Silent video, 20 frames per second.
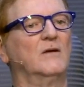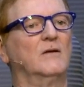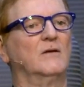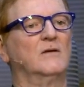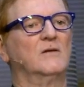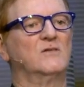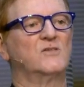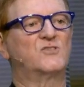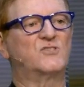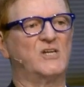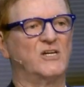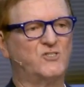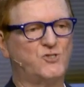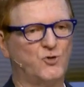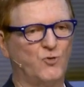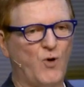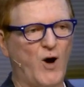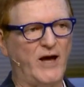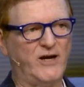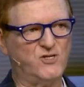
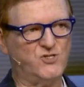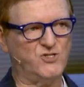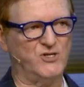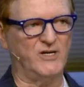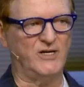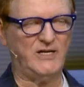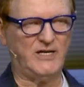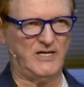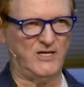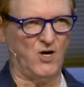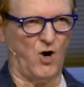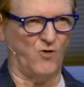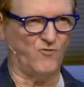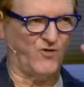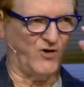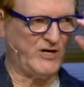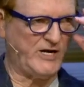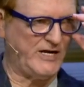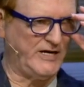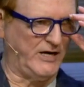situation, he
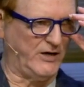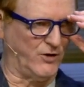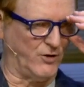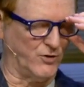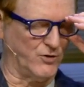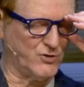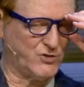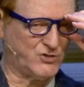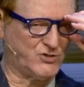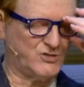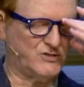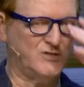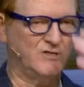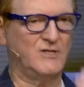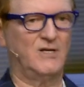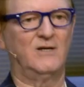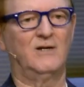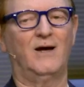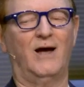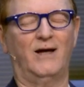overhears
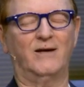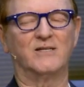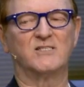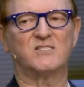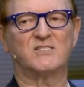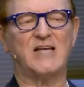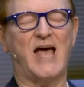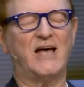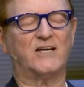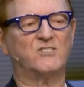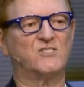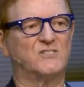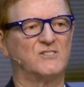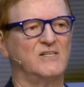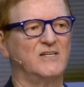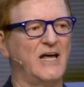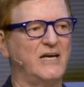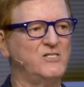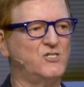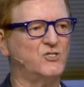an
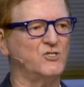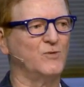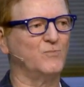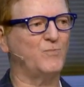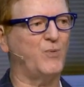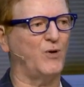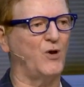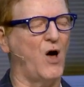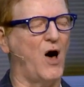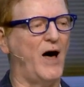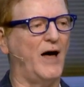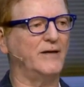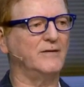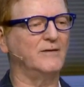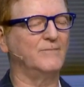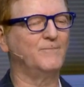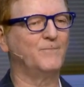assassination plot.